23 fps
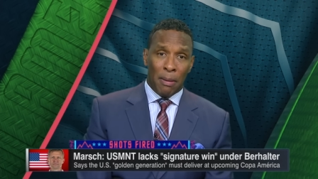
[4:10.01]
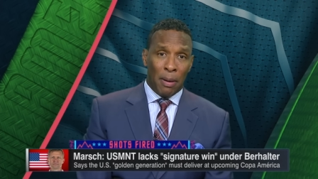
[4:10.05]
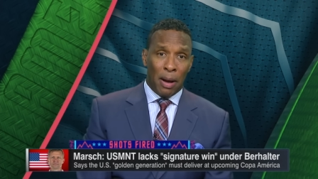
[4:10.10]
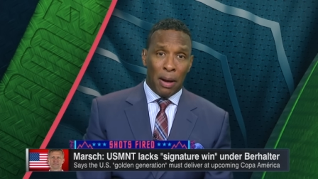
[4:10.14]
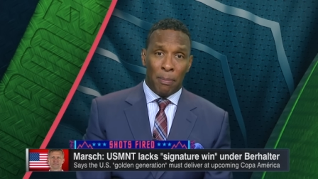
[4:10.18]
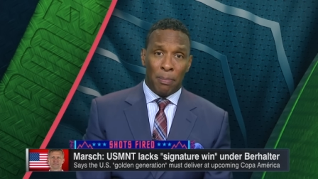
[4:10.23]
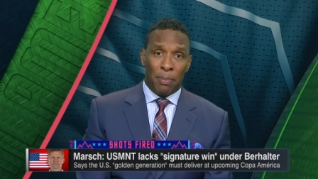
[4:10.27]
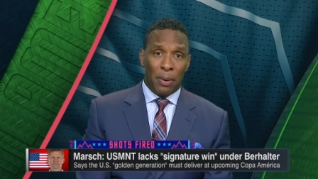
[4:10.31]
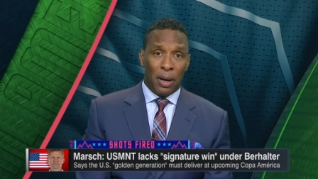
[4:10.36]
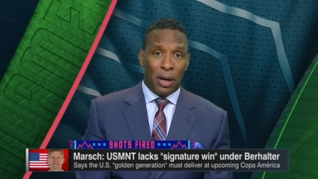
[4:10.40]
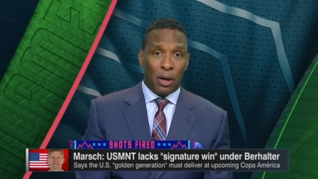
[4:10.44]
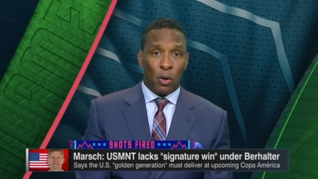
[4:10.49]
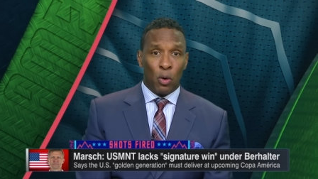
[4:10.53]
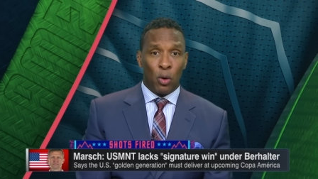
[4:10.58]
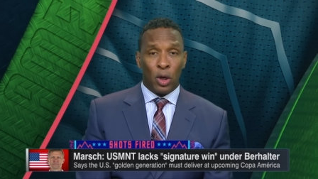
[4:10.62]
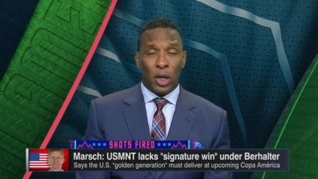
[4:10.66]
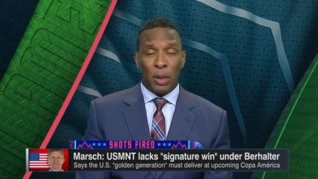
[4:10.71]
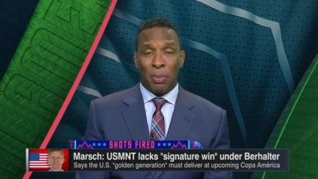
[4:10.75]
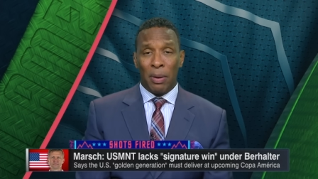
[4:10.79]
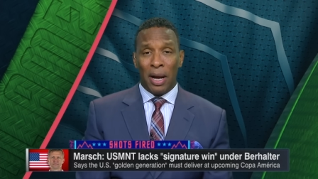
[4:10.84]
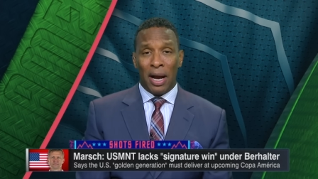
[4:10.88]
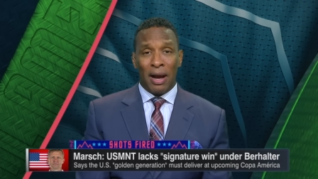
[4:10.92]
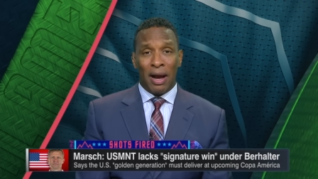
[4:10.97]
a, a,
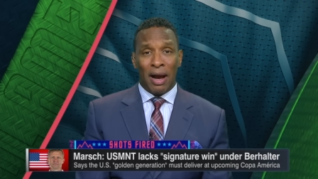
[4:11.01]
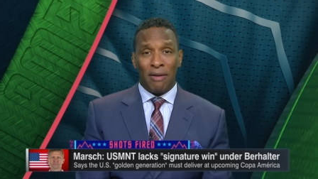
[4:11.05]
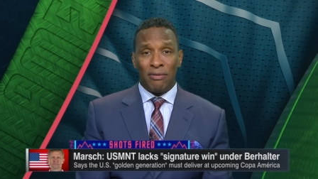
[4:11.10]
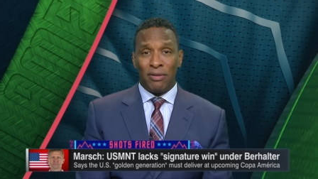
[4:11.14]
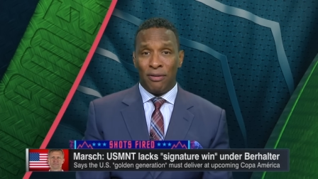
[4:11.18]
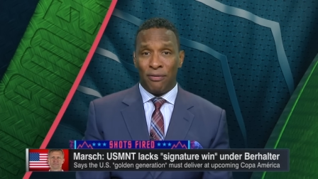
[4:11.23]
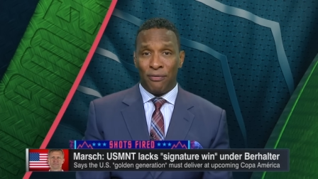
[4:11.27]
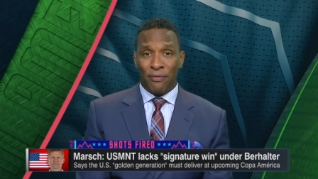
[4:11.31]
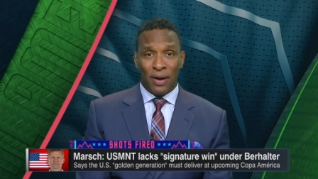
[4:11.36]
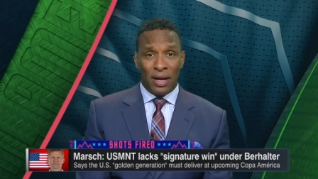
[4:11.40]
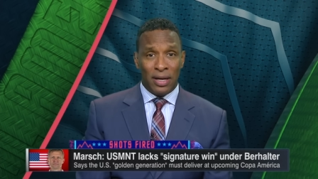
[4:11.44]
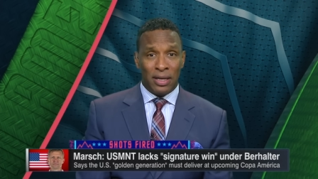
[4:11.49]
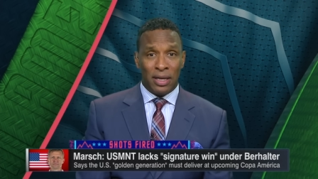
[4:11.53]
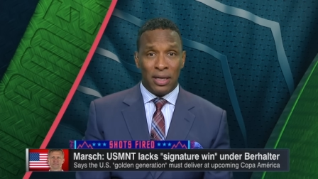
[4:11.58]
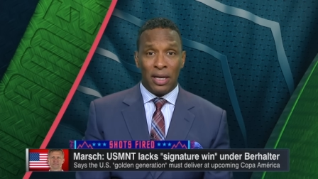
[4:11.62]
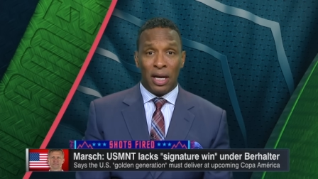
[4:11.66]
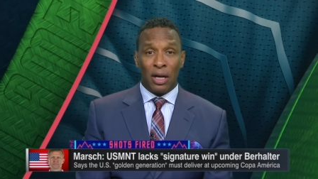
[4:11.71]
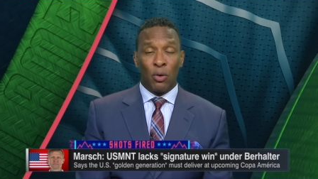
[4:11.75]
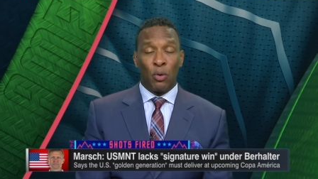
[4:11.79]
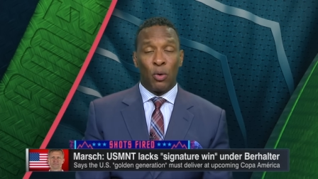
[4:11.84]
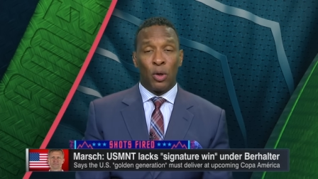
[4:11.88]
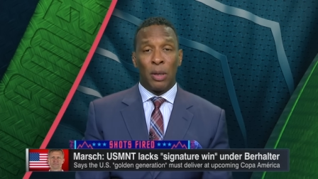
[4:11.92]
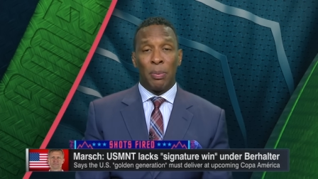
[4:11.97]
goalkeeper I've defended,
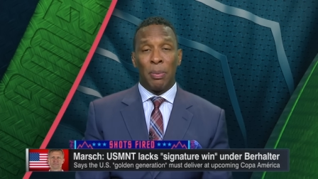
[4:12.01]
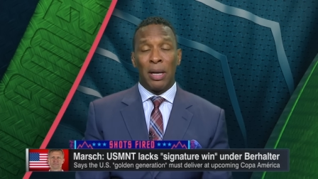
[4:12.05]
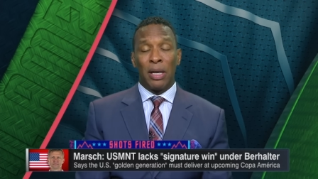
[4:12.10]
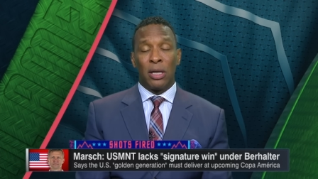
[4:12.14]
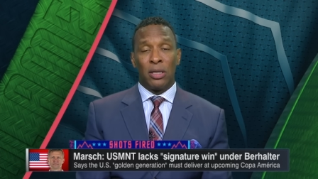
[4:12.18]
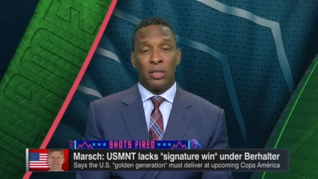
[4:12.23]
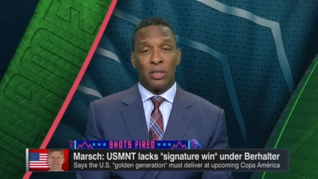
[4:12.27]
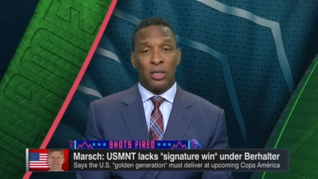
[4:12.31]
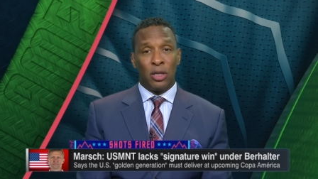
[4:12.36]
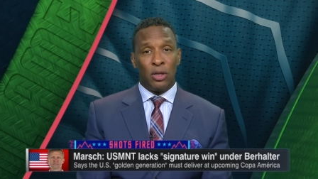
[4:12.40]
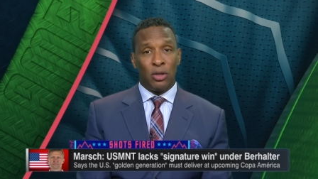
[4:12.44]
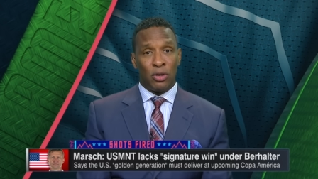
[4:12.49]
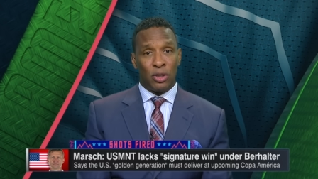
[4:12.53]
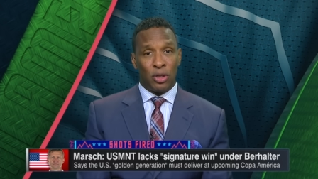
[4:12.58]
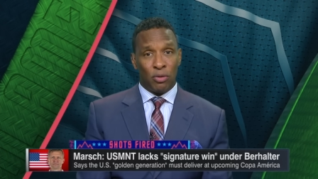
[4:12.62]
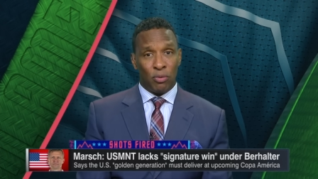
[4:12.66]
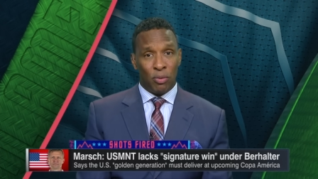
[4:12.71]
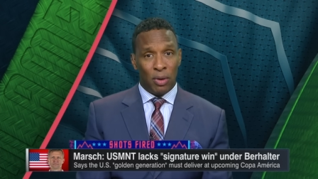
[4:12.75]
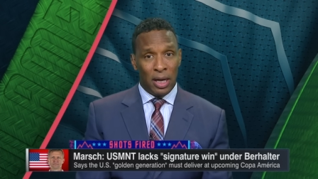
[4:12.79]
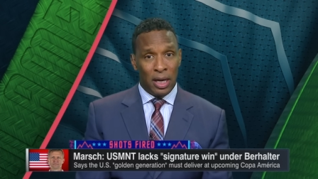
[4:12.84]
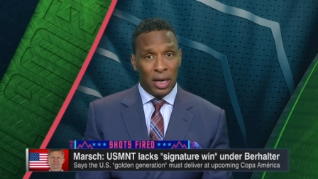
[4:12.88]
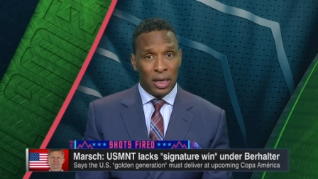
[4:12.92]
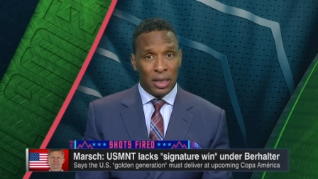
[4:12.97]
a goalkeeper I continue to
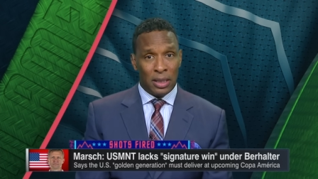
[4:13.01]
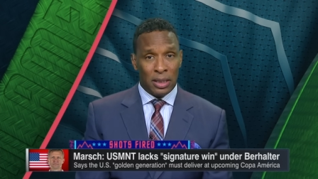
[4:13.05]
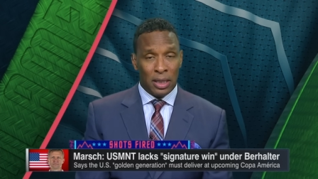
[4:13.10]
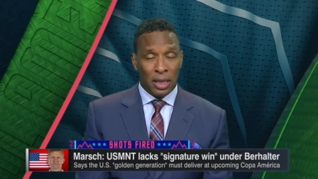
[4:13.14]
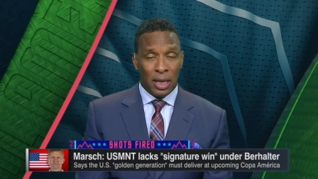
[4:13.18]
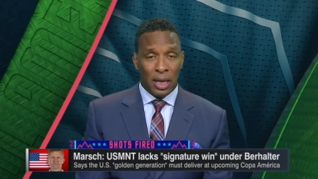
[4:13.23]
read.